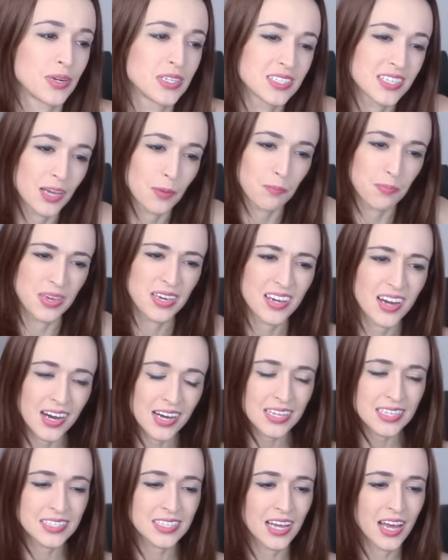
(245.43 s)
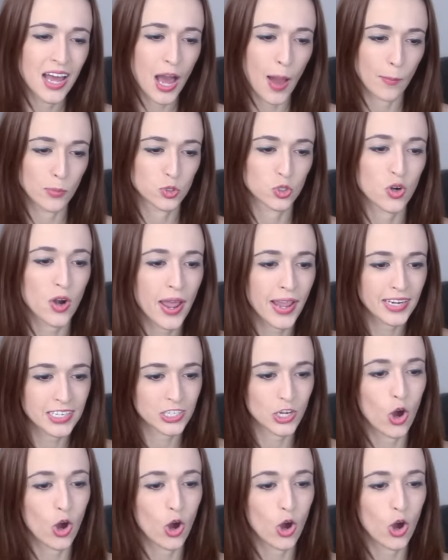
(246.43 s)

but it's like because I'm trying